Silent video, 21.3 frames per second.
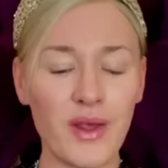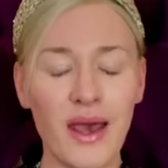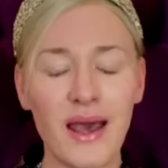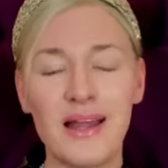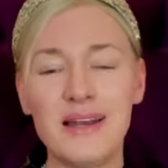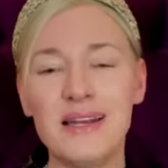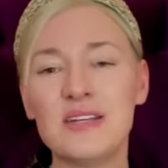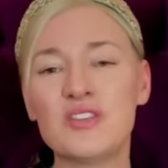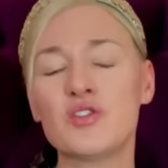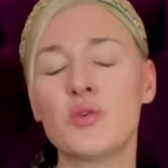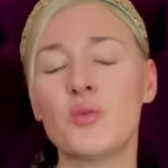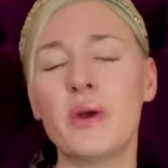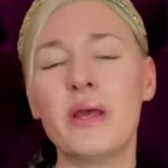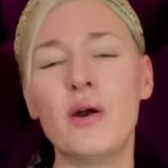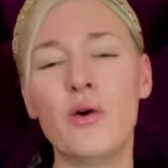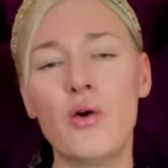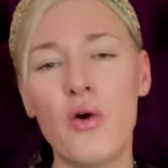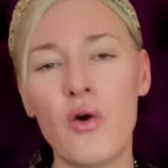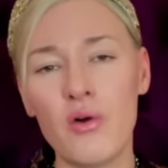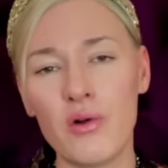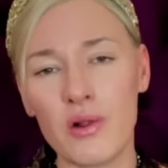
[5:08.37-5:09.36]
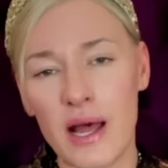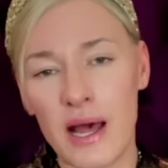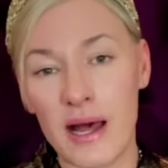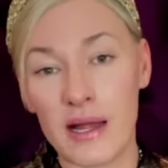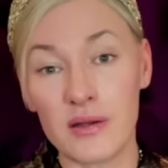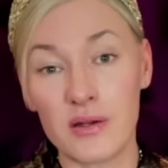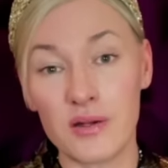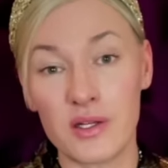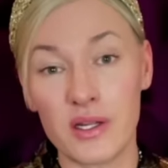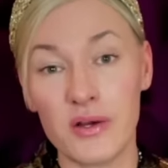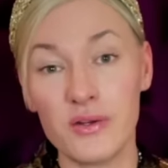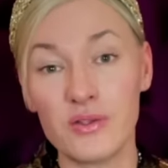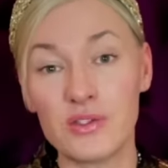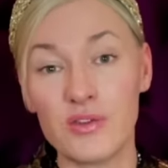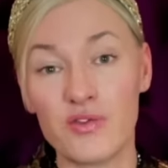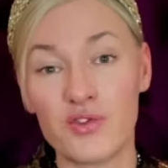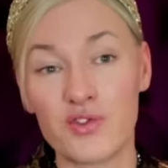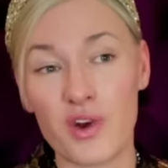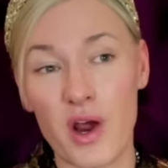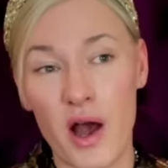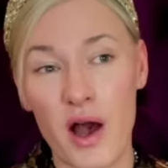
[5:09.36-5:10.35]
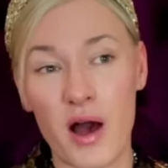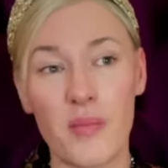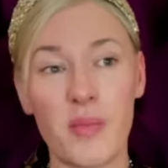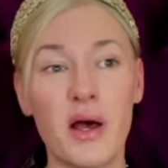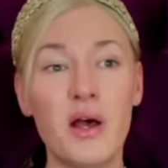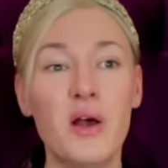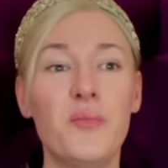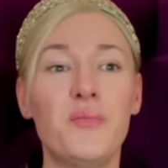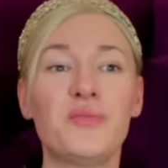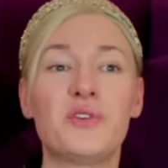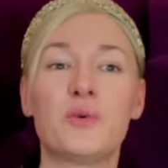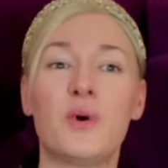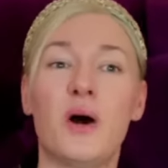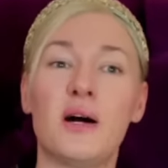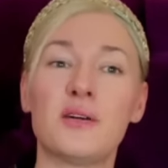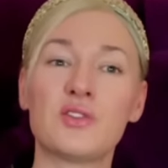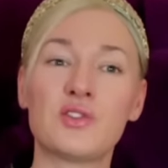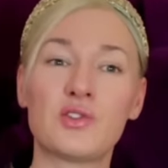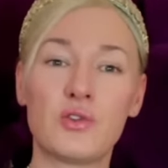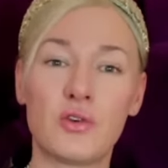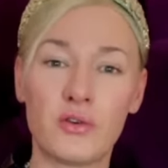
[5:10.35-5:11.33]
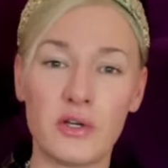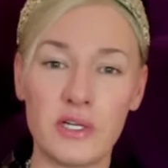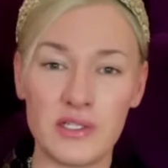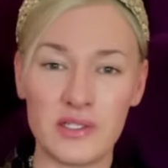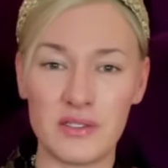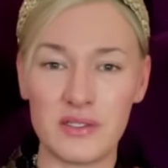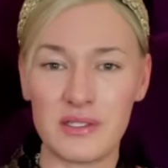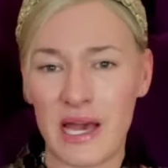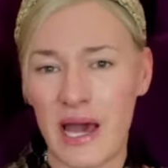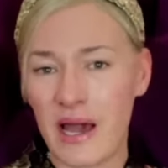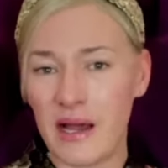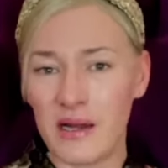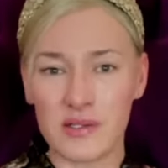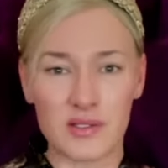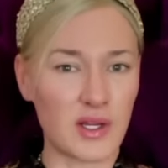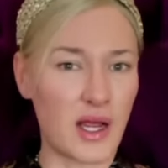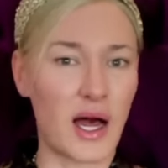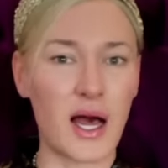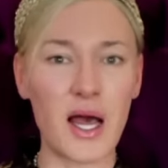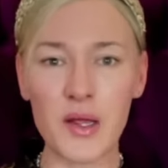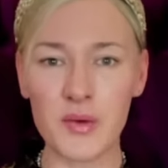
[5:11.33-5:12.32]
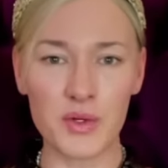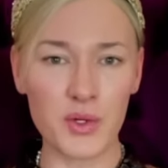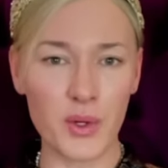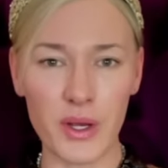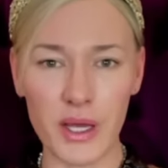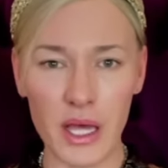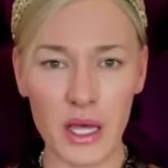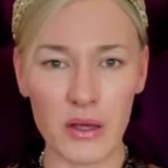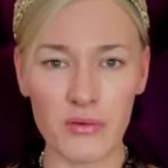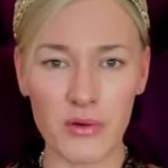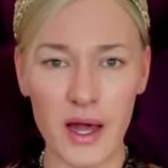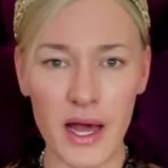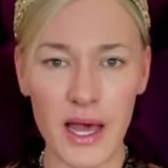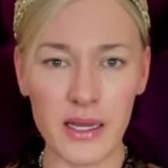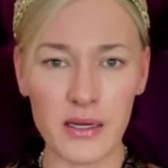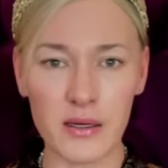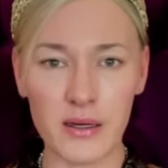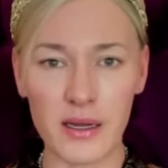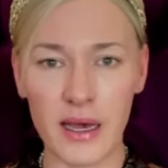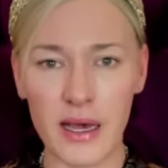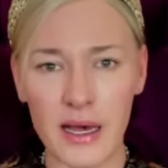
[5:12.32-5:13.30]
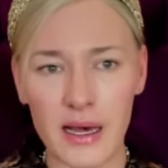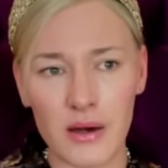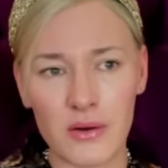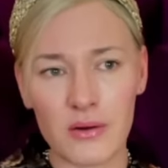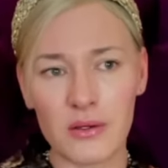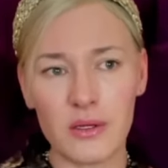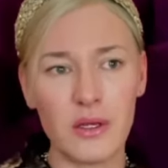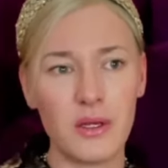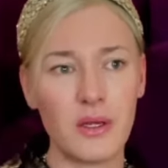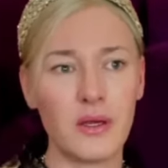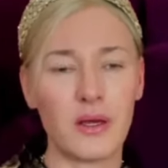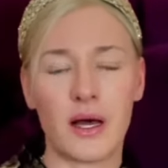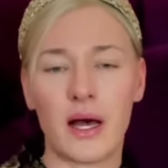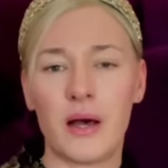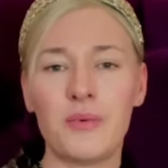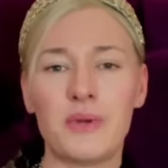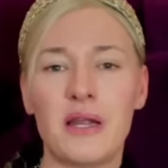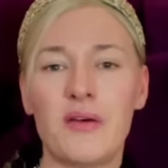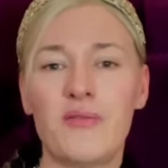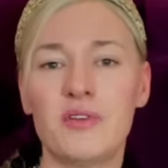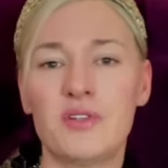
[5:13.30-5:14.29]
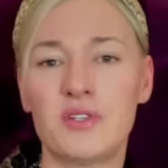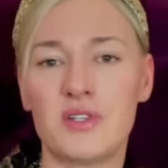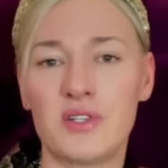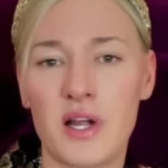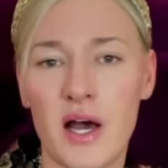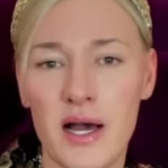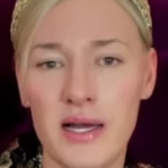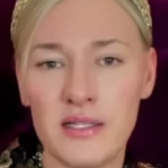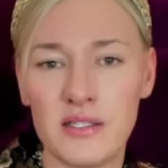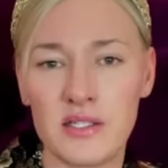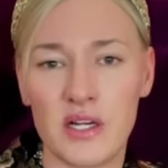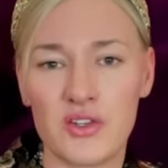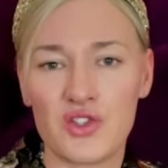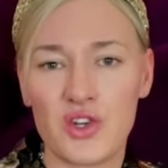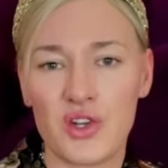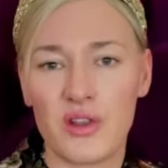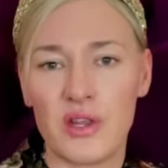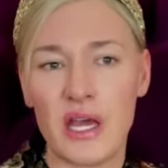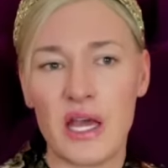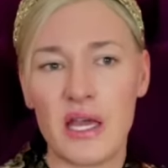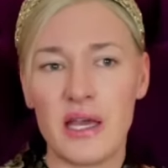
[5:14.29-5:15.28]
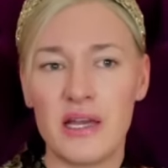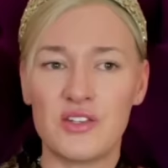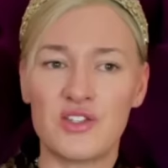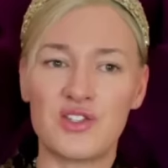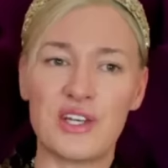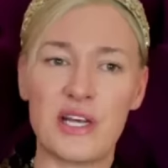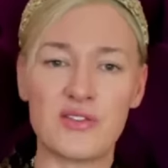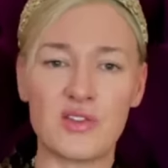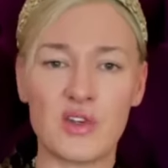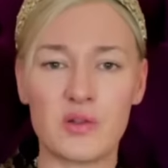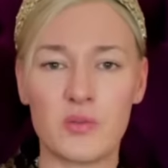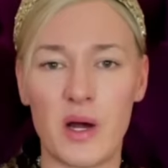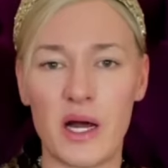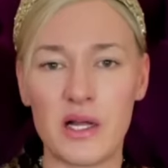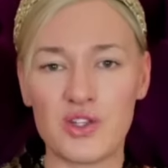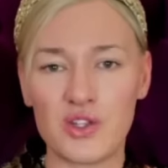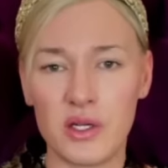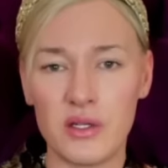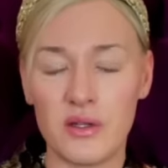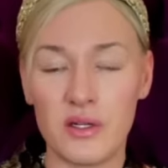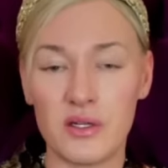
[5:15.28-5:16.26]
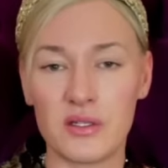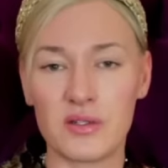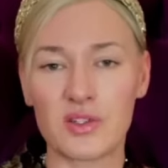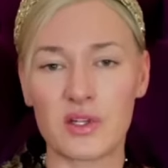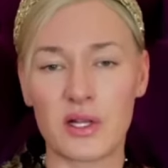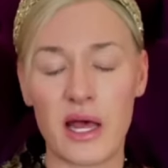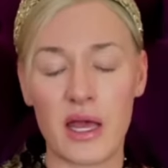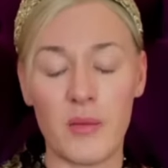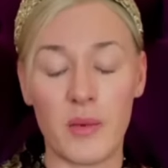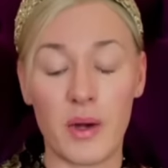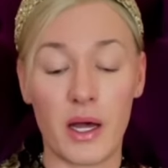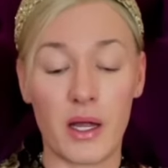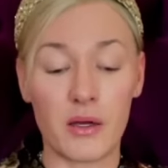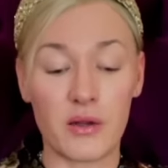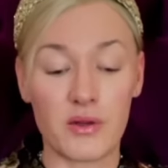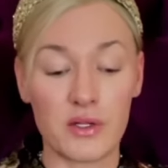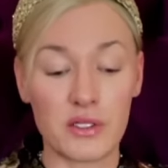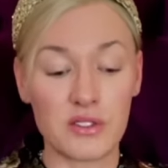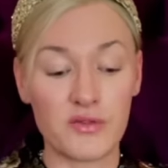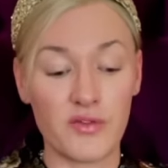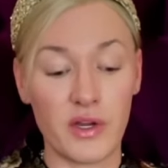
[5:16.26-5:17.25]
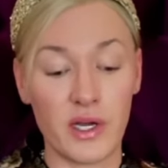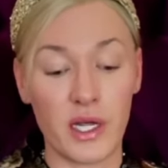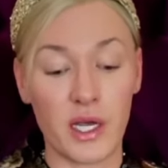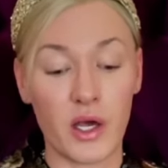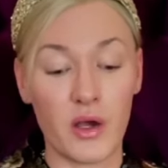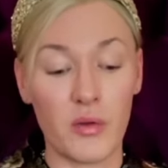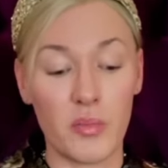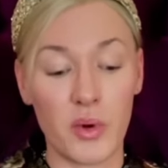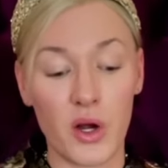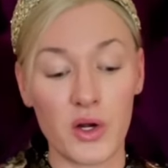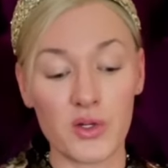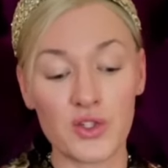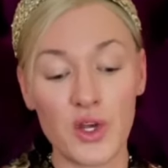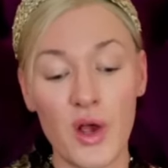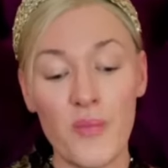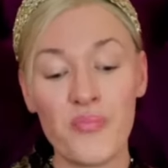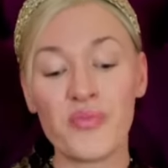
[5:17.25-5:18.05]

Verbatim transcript: And listen, we all add a dose of drama to our stories and tales. I'm doing it right now. I would never deny such a thing. It says as much in the disclaimer under this video box.